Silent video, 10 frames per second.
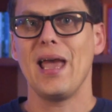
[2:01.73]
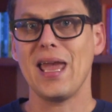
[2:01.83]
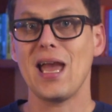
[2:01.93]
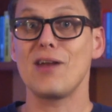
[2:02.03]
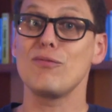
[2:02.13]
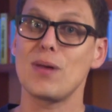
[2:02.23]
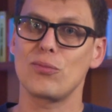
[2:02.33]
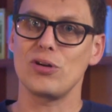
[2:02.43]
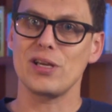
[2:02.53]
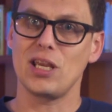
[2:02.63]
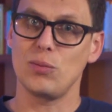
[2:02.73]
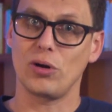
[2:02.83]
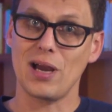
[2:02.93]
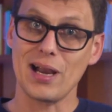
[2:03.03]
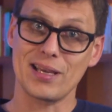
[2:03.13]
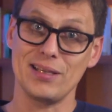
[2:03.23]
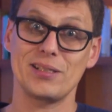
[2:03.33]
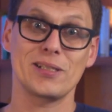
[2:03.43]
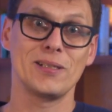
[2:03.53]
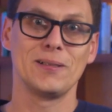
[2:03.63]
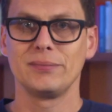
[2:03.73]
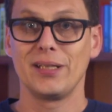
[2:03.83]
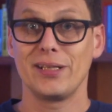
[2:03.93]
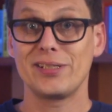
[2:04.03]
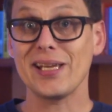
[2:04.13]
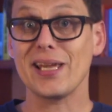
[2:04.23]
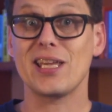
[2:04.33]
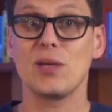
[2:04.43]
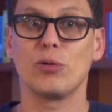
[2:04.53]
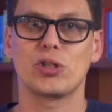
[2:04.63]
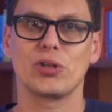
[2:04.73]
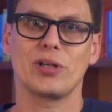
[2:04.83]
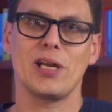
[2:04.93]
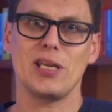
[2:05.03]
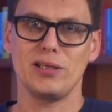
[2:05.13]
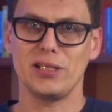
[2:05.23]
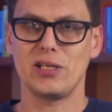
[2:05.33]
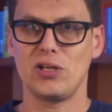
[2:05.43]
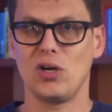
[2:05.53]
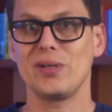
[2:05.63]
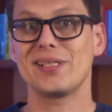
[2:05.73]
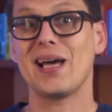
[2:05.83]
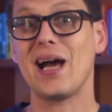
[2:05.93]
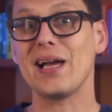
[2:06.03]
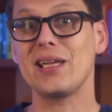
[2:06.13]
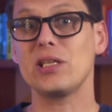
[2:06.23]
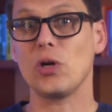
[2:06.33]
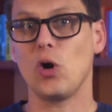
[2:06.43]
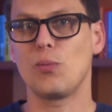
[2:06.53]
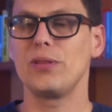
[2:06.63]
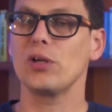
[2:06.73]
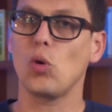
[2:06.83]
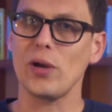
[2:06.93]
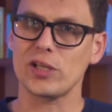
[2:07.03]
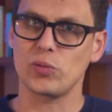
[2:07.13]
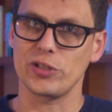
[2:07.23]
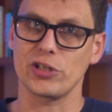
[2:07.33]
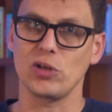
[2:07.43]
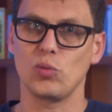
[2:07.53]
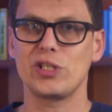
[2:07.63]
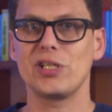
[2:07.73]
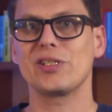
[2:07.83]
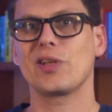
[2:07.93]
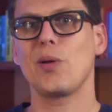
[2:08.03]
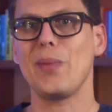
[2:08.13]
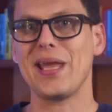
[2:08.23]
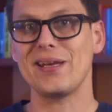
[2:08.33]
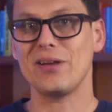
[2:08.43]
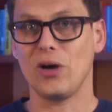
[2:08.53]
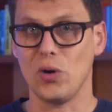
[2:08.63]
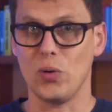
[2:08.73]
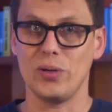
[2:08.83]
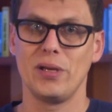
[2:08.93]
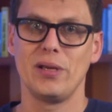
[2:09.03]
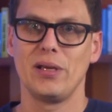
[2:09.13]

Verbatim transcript: and remembering keyboard hotkeys. The second keyboard shortcut you need to know is the hotkey to open the quick switcher, which is Command O.